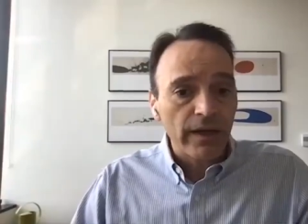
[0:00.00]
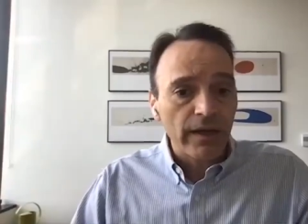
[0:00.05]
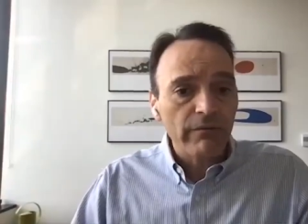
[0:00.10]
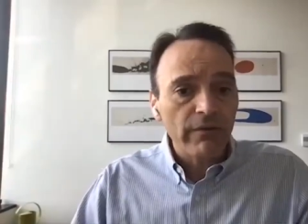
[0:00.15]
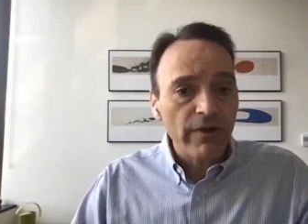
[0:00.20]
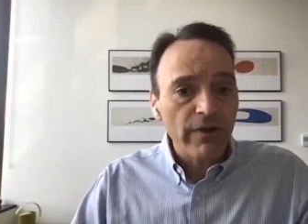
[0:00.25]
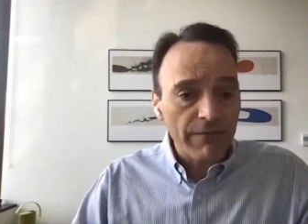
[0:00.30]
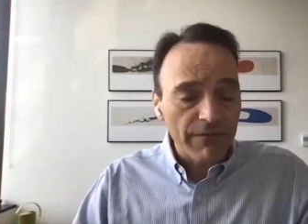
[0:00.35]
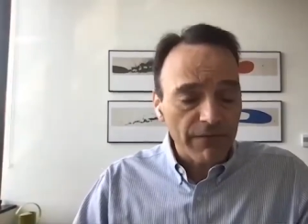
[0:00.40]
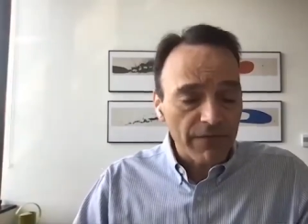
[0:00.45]

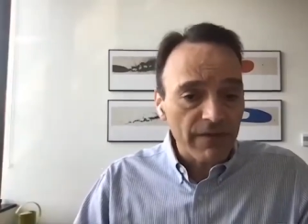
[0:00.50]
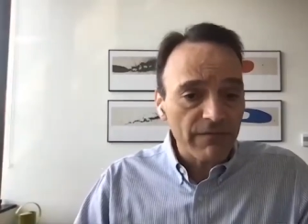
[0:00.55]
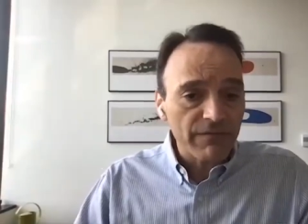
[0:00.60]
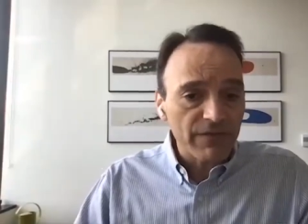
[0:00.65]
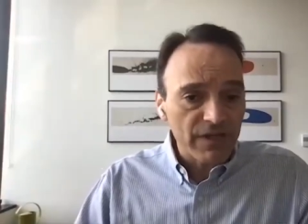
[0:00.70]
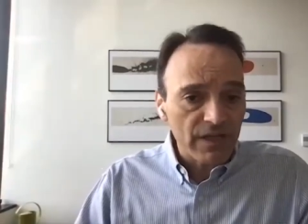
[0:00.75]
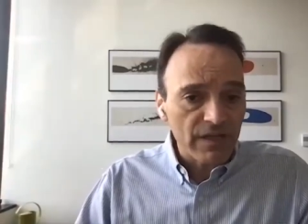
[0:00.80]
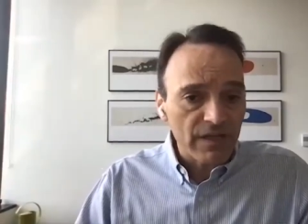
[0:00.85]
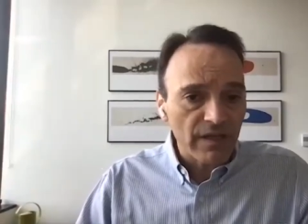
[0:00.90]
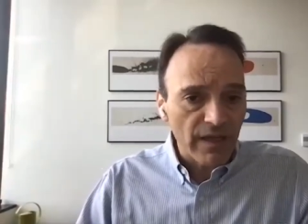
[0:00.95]
every
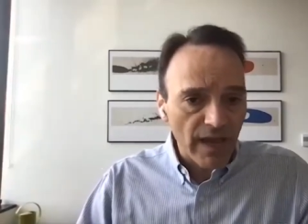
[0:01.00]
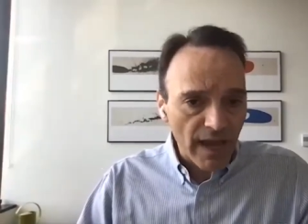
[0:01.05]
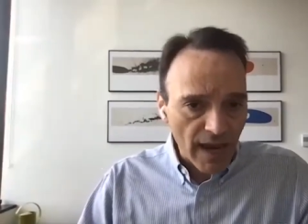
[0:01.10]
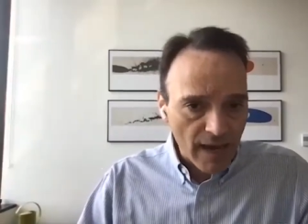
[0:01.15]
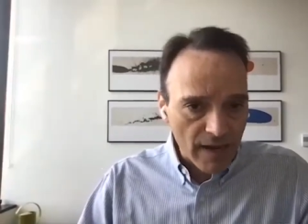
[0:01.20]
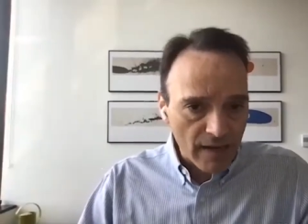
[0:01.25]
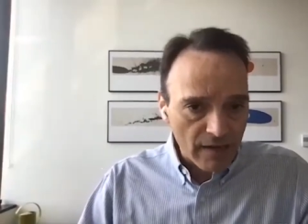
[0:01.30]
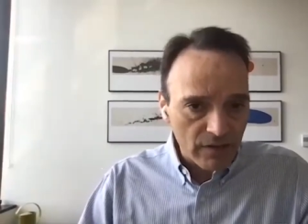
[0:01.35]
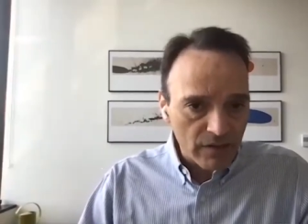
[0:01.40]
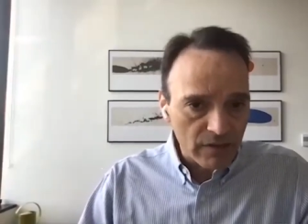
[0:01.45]
15
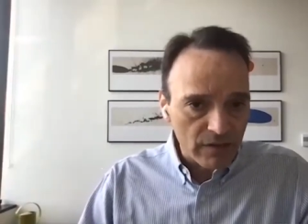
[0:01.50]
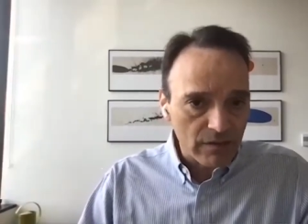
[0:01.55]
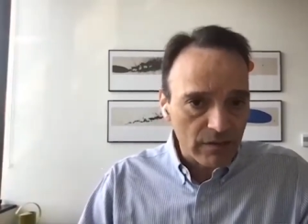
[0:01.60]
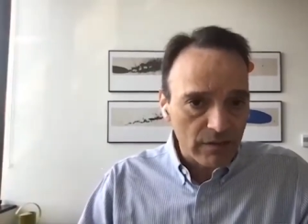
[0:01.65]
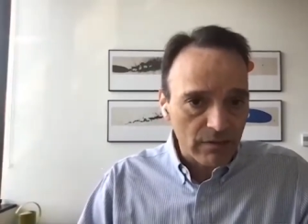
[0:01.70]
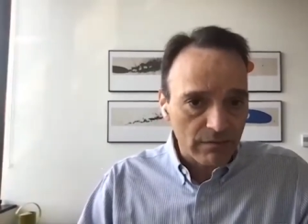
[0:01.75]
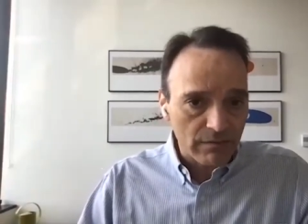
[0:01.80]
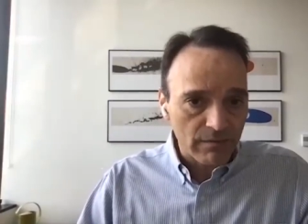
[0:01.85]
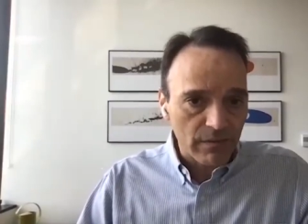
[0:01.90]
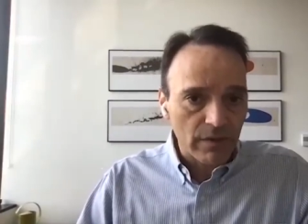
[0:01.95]

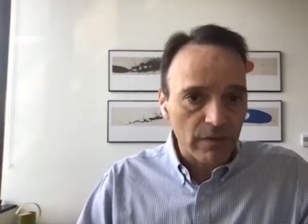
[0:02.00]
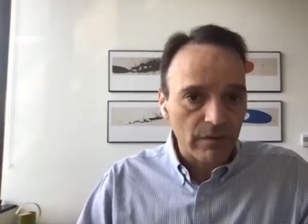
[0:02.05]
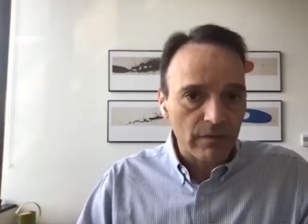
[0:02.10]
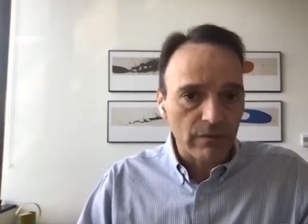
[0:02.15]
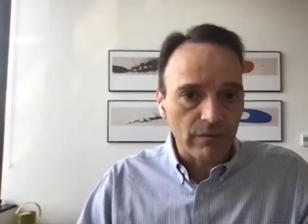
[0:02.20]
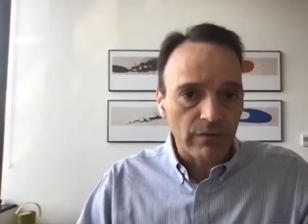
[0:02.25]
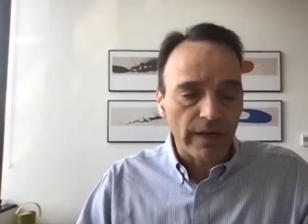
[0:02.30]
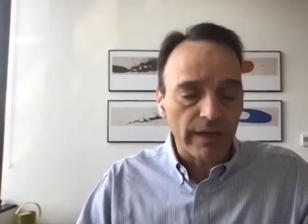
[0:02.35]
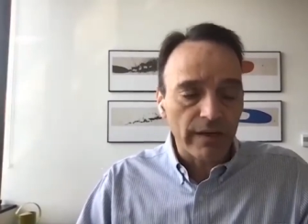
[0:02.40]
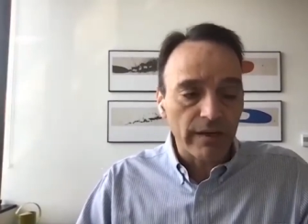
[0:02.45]
days,
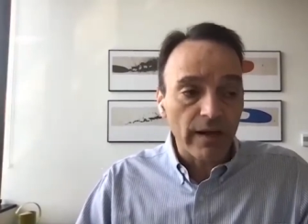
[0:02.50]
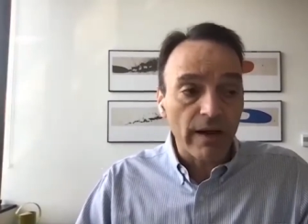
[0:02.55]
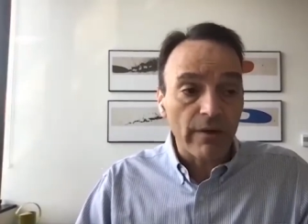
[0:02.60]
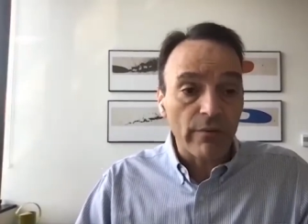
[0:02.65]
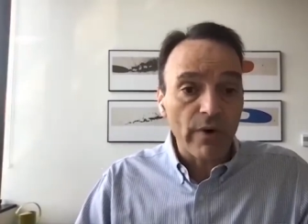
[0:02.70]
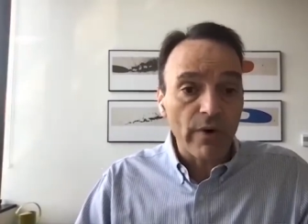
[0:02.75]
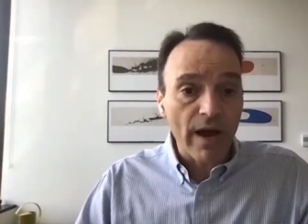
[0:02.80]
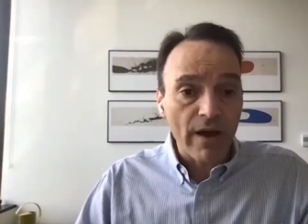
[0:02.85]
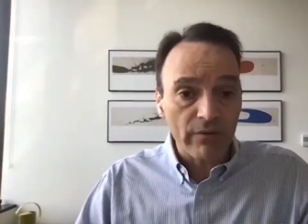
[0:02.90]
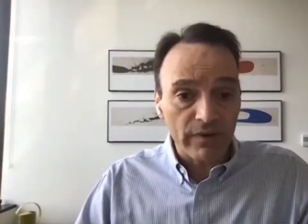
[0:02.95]
right,
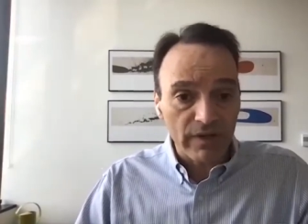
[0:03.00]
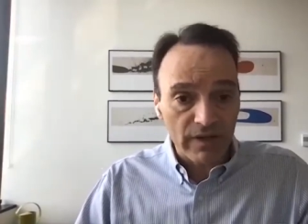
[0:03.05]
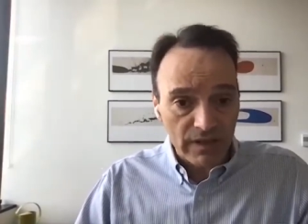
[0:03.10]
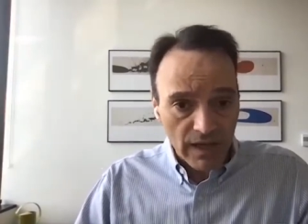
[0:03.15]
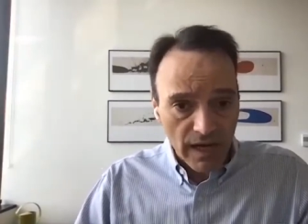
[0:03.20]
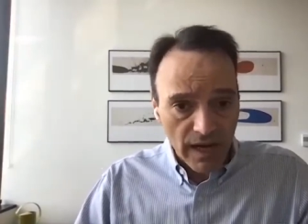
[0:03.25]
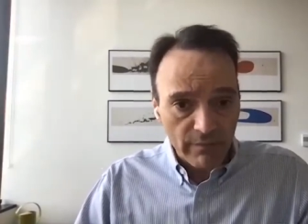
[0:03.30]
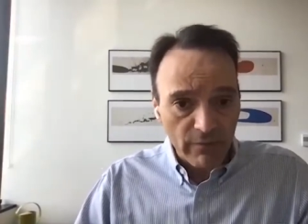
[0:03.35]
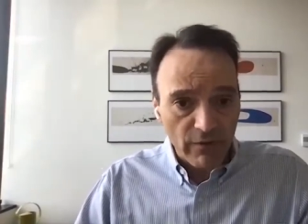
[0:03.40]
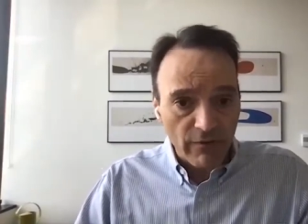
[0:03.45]
around the
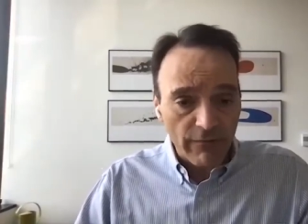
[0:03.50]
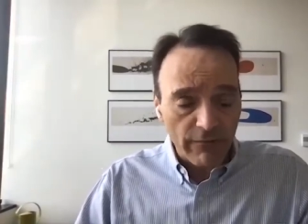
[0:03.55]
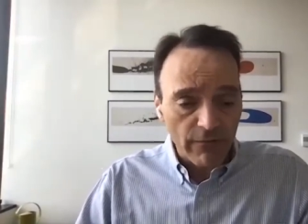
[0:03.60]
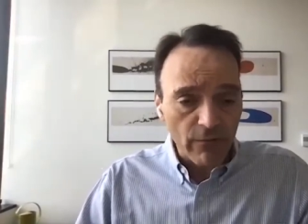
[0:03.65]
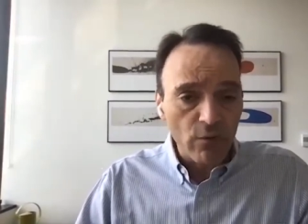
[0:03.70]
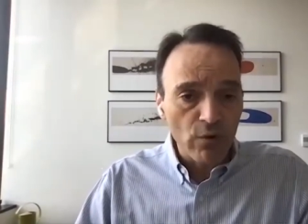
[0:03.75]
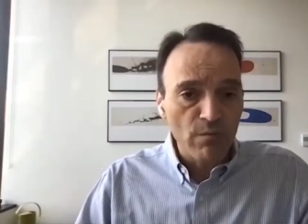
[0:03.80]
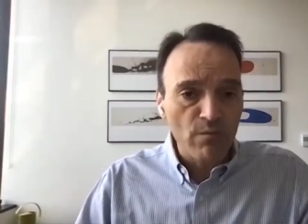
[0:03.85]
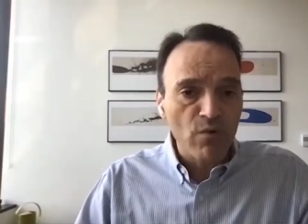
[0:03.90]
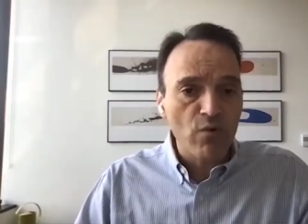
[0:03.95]
time of
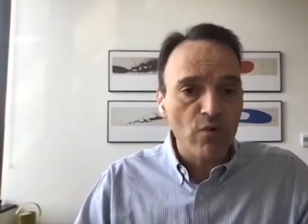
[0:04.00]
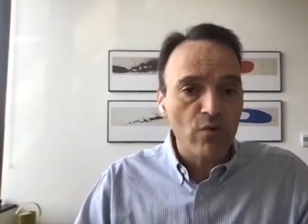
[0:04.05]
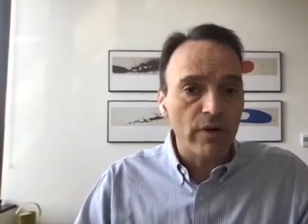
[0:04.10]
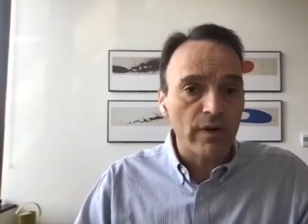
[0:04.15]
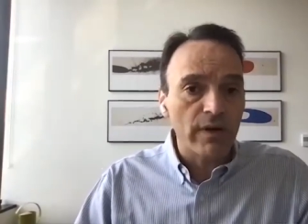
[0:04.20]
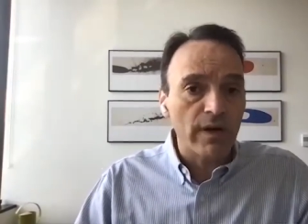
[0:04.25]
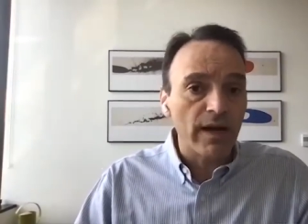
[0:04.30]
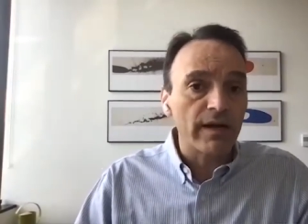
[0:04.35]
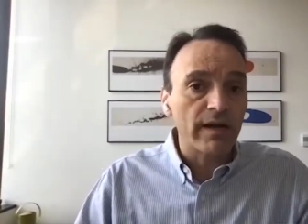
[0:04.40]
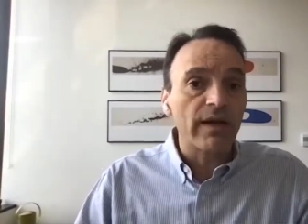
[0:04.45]
full
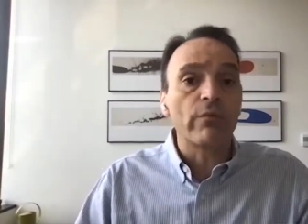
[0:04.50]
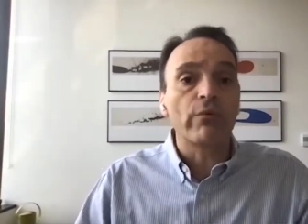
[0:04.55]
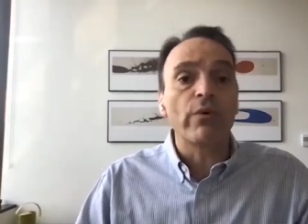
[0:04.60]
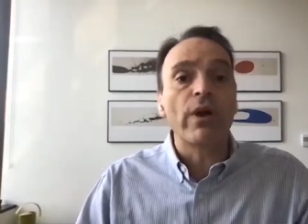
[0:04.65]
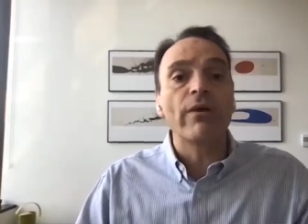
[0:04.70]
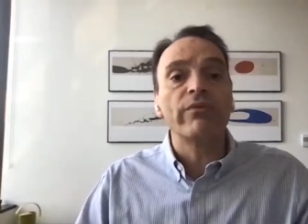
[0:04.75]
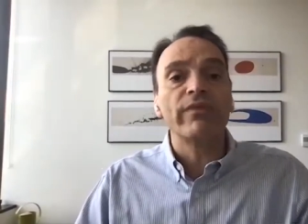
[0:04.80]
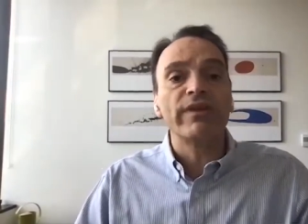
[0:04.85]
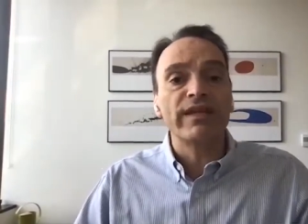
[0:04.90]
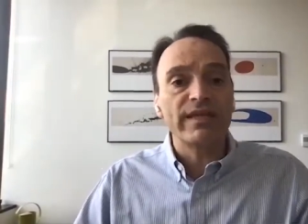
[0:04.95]
moon and
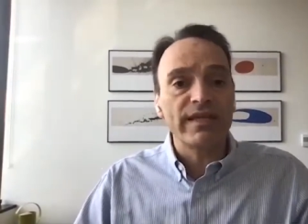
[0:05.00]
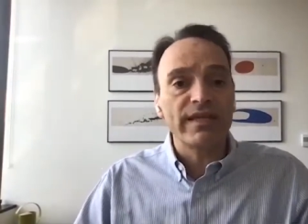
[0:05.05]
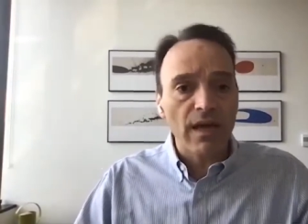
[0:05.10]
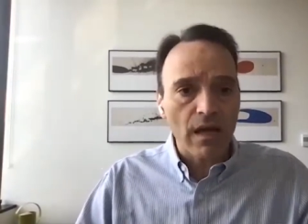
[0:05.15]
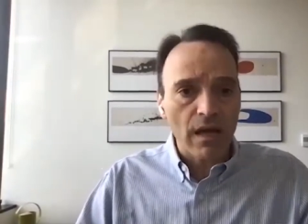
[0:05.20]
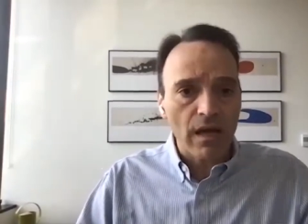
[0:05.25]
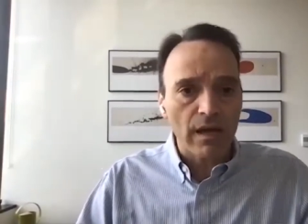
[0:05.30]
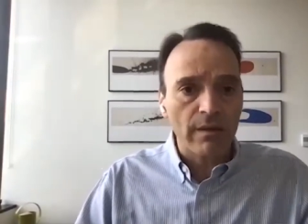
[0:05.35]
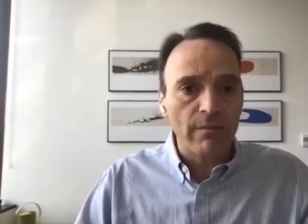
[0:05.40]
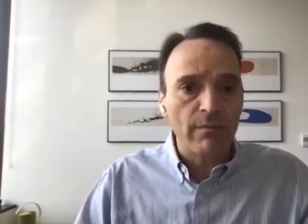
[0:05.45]
around the
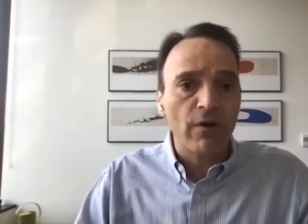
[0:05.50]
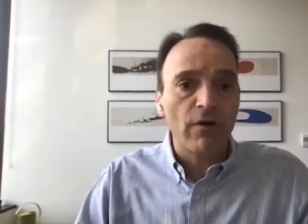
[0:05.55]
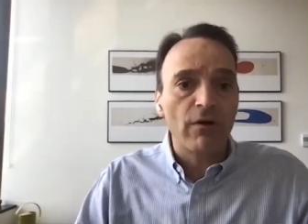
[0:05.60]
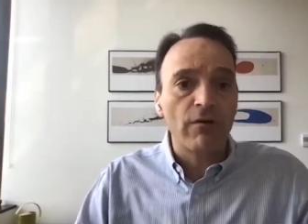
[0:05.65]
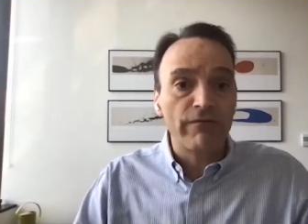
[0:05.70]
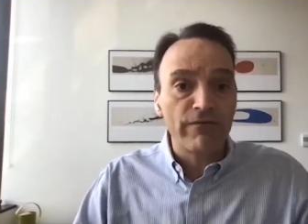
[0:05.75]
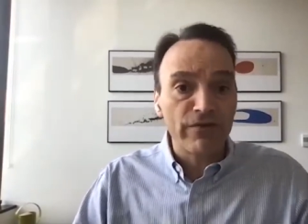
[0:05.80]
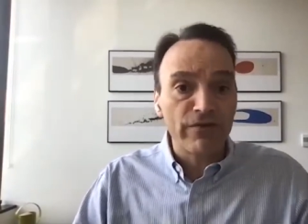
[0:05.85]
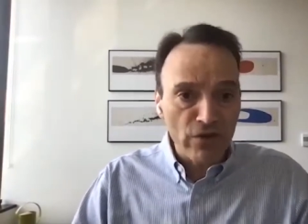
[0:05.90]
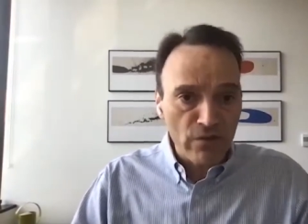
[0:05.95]
time
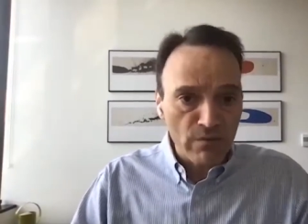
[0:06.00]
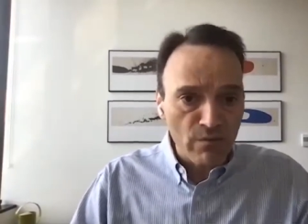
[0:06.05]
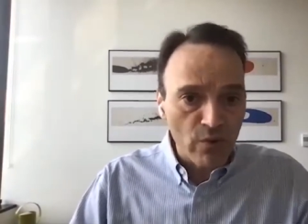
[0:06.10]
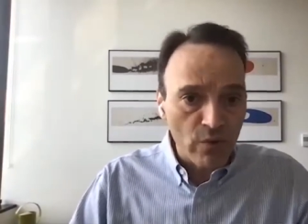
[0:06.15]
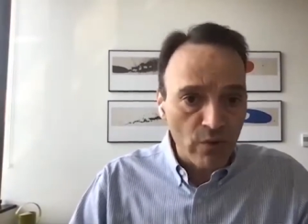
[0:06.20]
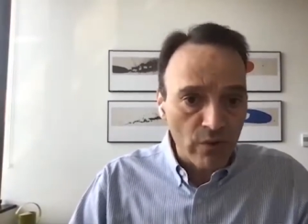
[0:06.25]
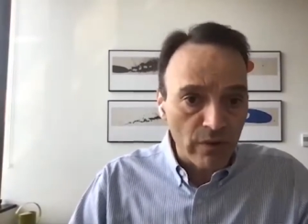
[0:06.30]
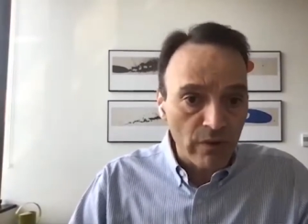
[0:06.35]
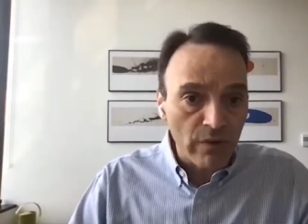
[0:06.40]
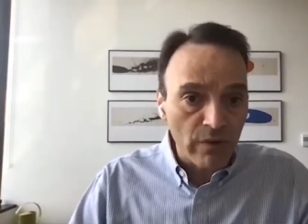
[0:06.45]
of new
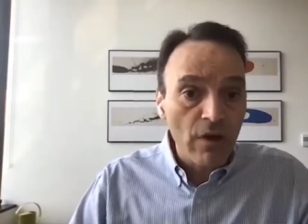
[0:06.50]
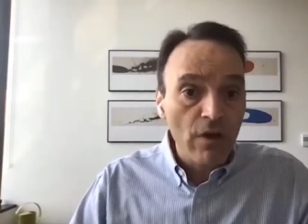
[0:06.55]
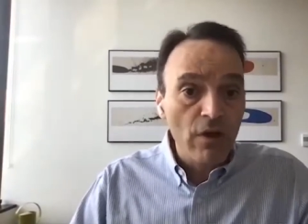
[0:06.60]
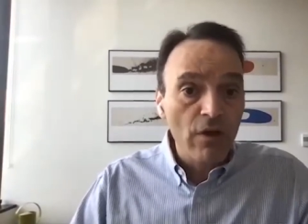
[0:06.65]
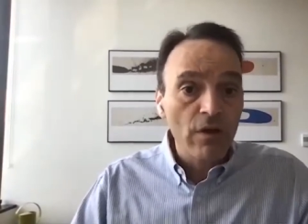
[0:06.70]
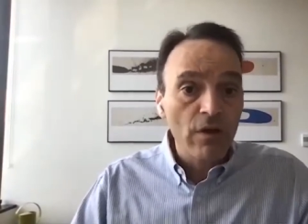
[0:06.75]
moon,